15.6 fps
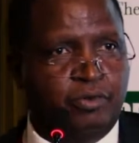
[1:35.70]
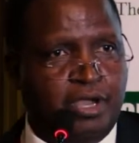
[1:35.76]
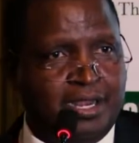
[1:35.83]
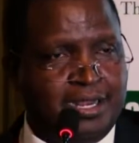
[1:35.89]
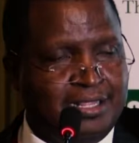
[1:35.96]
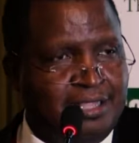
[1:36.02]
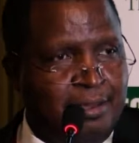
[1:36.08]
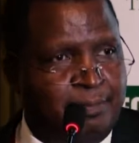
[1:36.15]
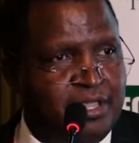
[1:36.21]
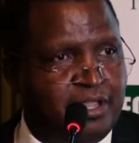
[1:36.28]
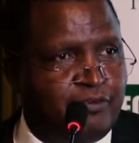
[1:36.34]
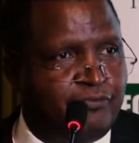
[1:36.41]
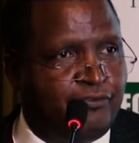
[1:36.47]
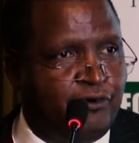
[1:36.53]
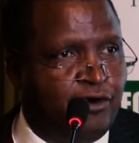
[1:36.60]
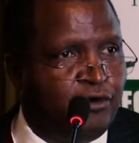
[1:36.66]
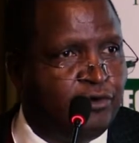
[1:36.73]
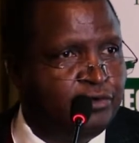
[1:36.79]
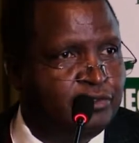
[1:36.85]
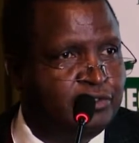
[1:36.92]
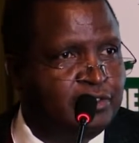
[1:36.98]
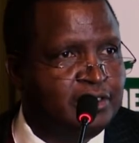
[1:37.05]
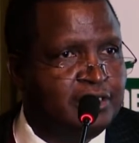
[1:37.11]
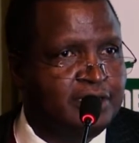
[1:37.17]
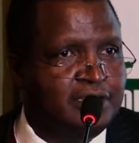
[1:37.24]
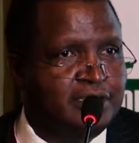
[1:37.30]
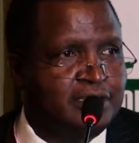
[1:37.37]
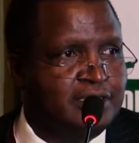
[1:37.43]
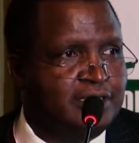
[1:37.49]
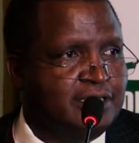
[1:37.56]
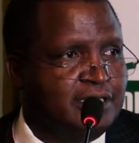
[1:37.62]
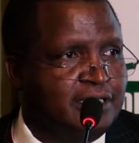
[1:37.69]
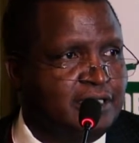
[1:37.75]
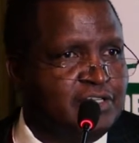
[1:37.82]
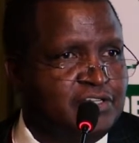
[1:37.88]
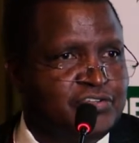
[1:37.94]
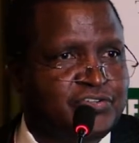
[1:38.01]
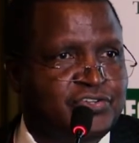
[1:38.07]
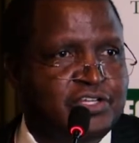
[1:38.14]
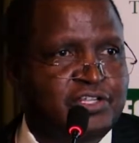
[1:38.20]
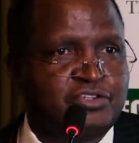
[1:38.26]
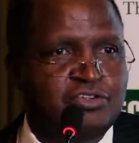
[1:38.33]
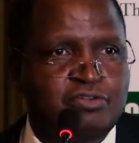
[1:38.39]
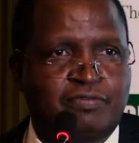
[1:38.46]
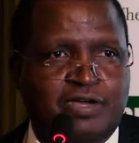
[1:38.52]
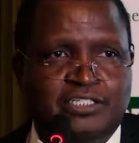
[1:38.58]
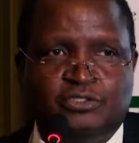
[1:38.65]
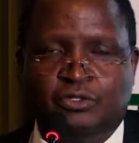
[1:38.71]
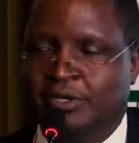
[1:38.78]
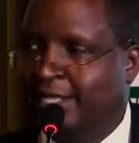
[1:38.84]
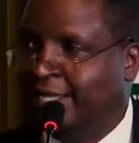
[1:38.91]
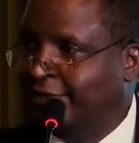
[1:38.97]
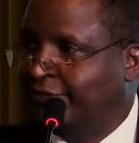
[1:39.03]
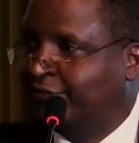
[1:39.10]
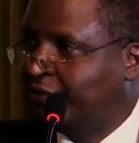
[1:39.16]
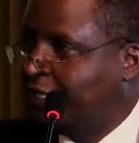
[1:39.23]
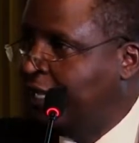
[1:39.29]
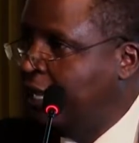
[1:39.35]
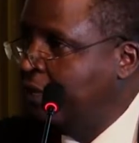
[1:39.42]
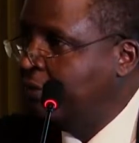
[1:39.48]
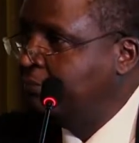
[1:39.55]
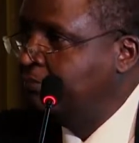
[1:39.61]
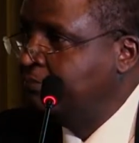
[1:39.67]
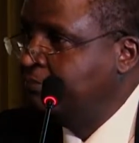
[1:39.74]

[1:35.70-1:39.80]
Another big four is universal health care.